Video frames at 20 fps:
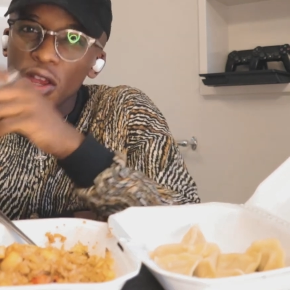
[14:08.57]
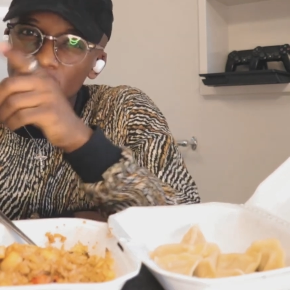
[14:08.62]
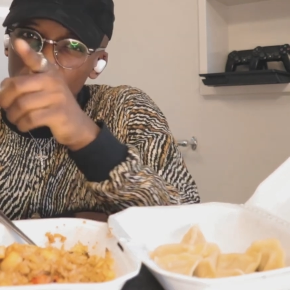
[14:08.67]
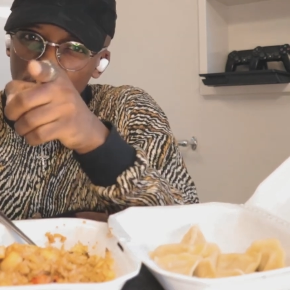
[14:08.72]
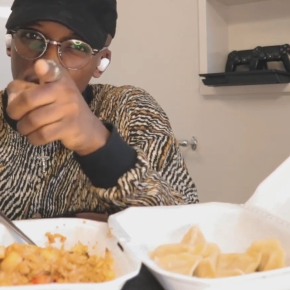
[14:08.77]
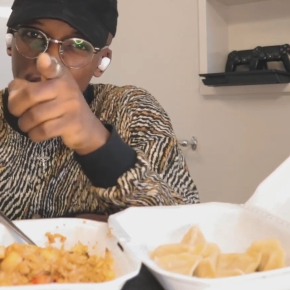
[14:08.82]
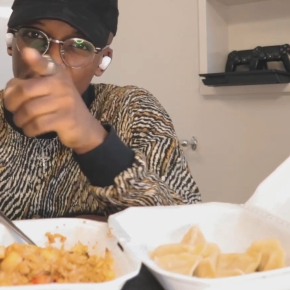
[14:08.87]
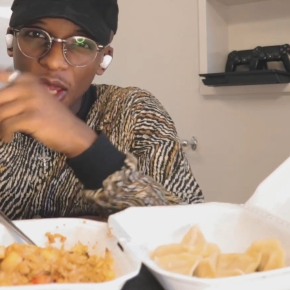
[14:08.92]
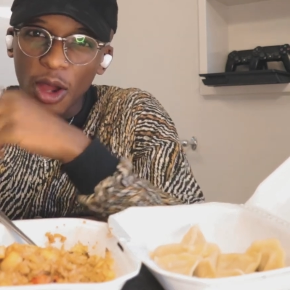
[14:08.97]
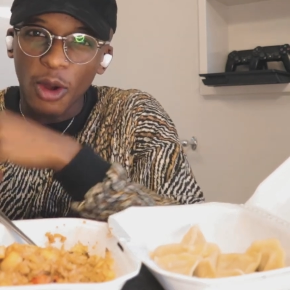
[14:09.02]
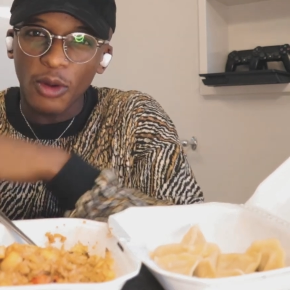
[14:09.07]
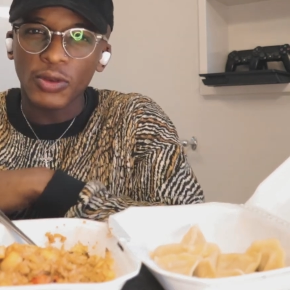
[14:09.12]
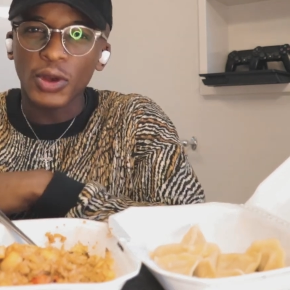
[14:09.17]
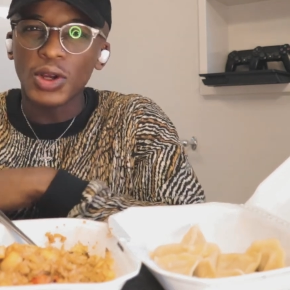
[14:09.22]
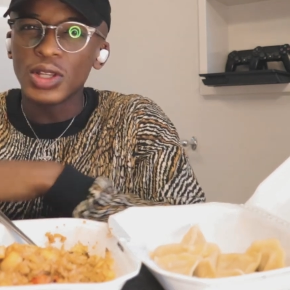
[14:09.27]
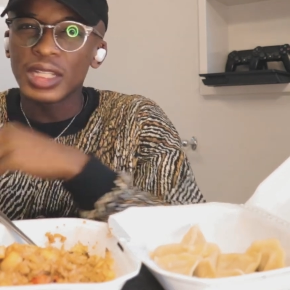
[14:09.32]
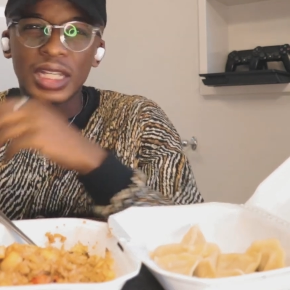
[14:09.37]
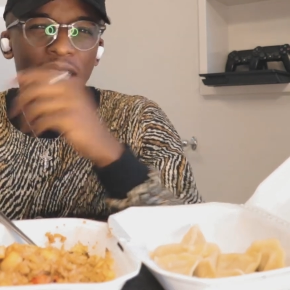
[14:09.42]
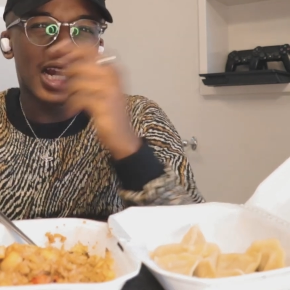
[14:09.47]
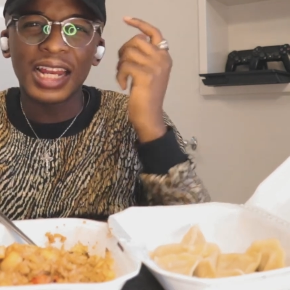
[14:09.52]
Ask yourself,
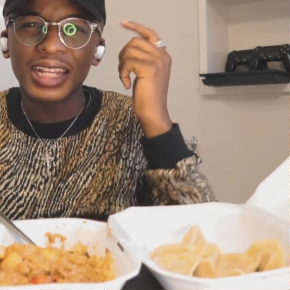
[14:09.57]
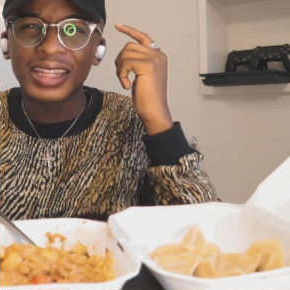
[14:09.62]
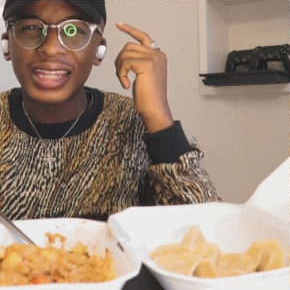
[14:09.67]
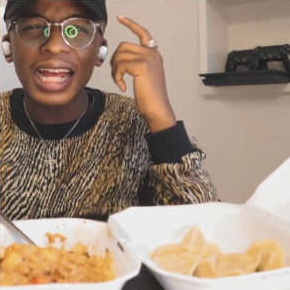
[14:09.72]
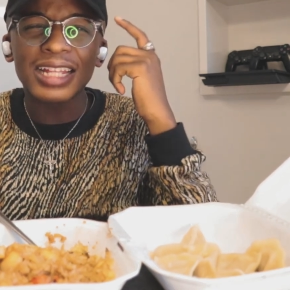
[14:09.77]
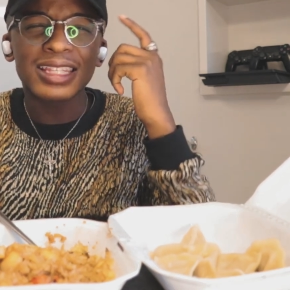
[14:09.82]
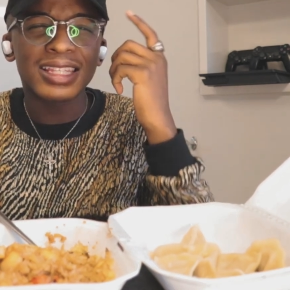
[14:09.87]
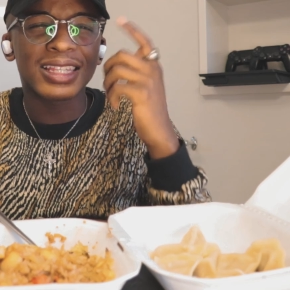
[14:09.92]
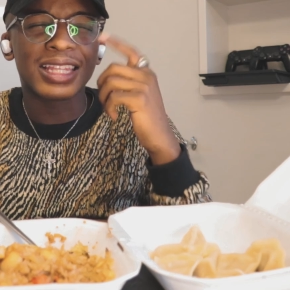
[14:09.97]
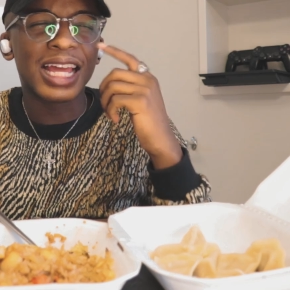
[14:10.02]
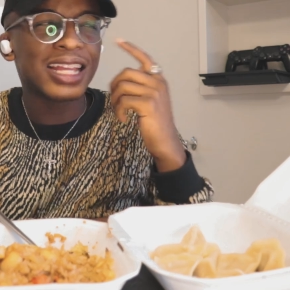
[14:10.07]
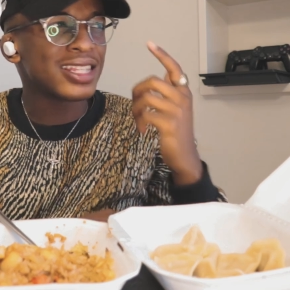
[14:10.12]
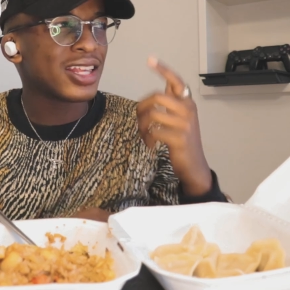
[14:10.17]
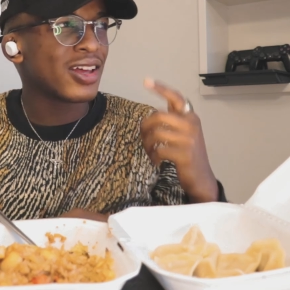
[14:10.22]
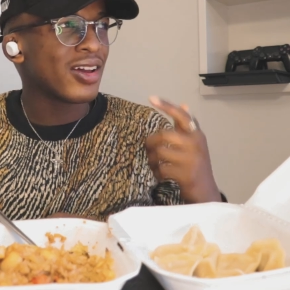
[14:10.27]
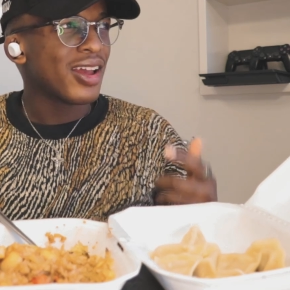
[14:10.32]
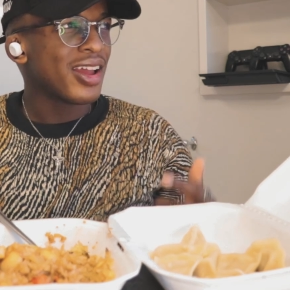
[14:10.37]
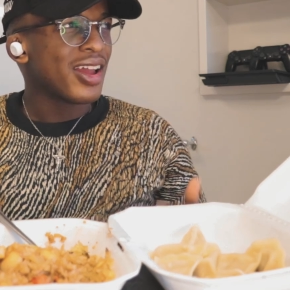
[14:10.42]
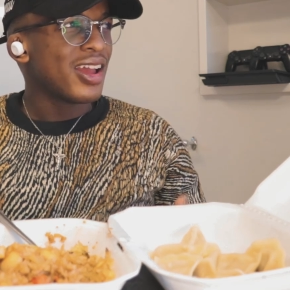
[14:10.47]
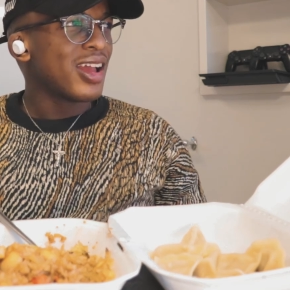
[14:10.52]
because clearly that's
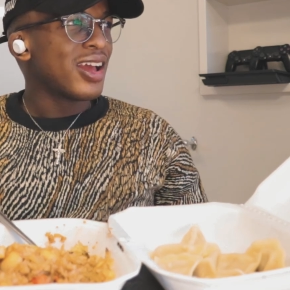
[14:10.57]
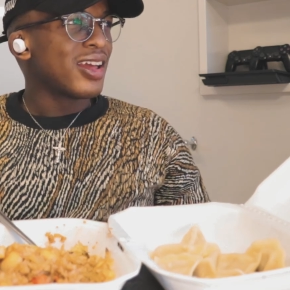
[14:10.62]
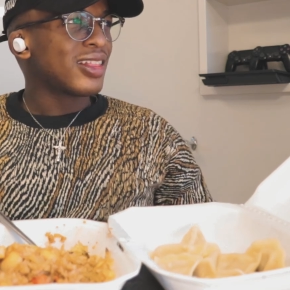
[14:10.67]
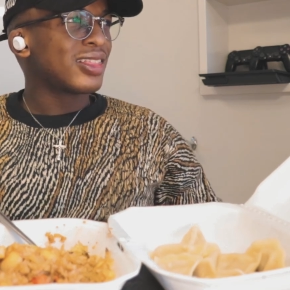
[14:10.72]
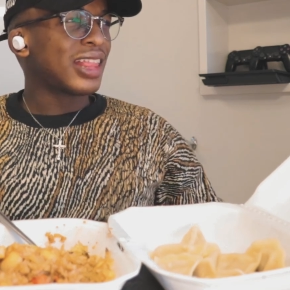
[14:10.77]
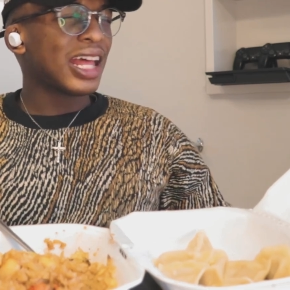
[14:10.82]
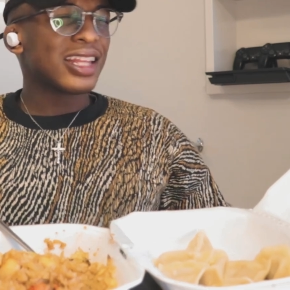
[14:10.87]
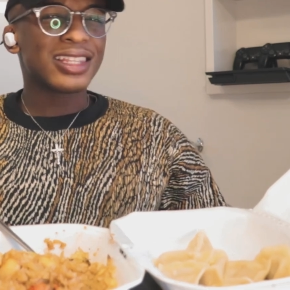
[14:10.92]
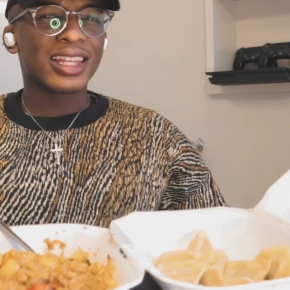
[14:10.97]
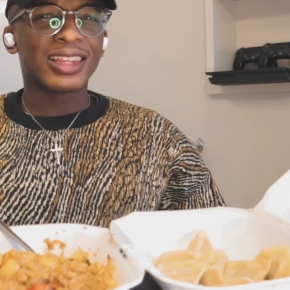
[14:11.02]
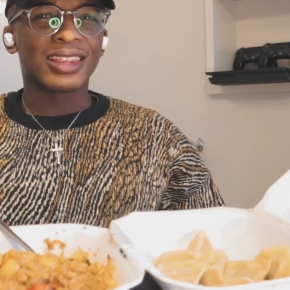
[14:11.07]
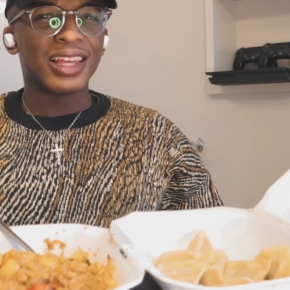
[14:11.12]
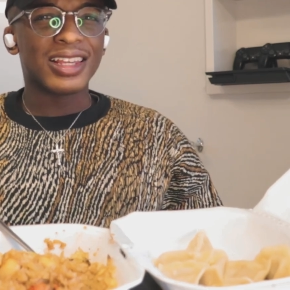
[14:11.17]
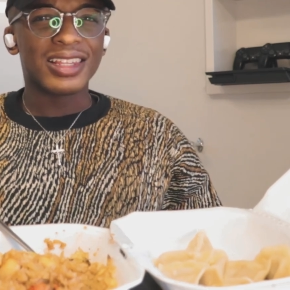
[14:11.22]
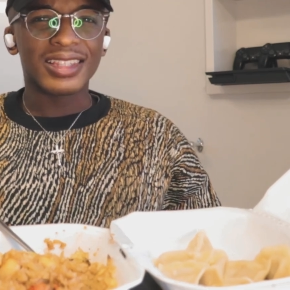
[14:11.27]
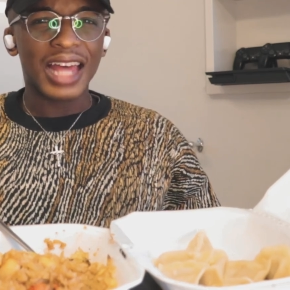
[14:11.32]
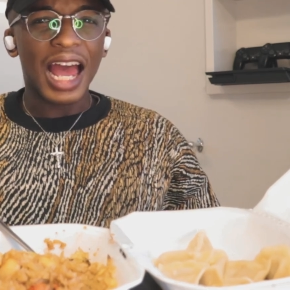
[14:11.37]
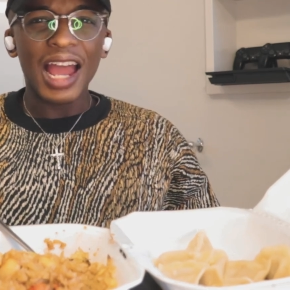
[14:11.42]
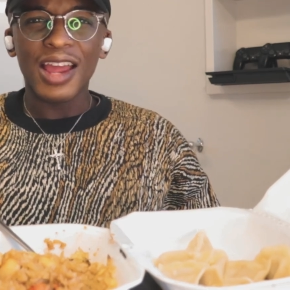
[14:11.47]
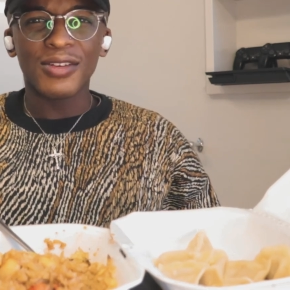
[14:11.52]
a
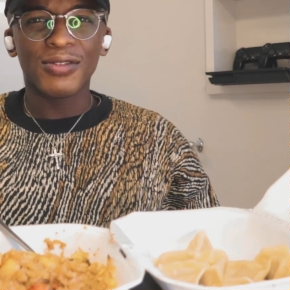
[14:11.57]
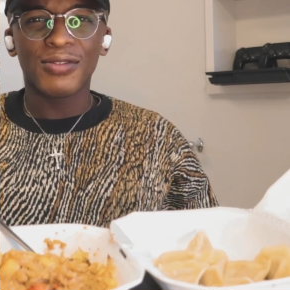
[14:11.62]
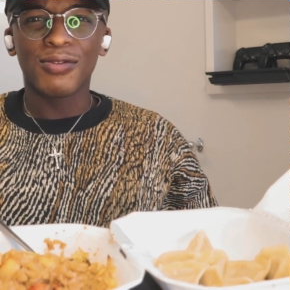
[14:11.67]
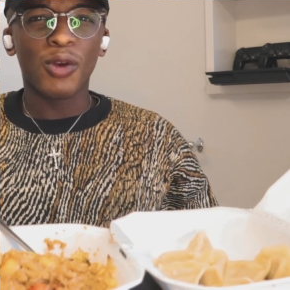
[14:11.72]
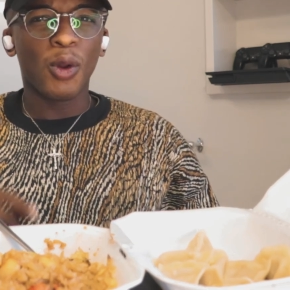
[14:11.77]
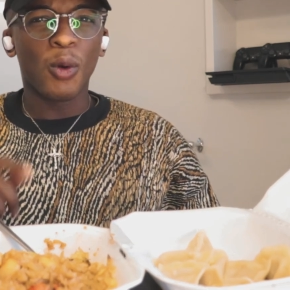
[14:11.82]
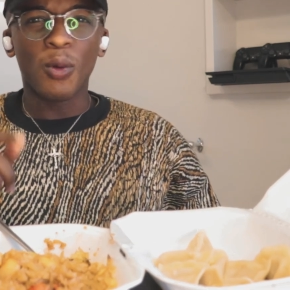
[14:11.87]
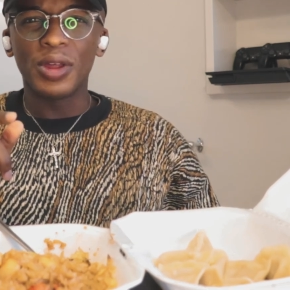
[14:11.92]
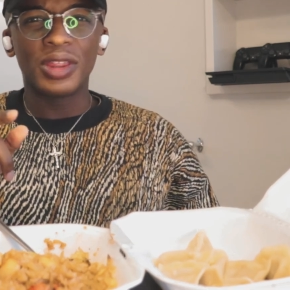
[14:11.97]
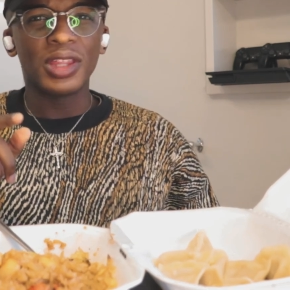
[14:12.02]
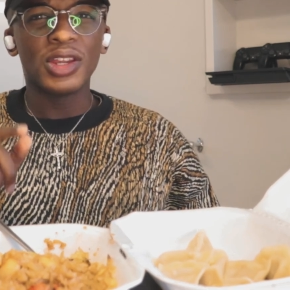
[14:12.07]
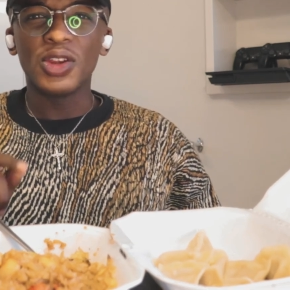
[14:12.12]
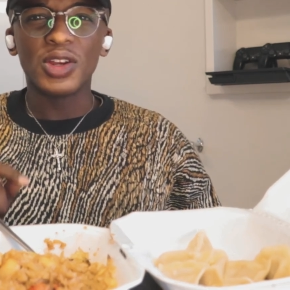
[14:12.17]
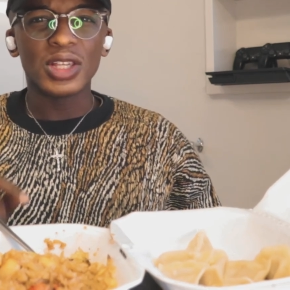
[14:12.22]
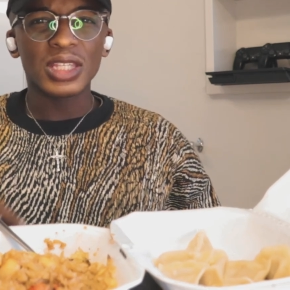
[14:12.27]
design flaw within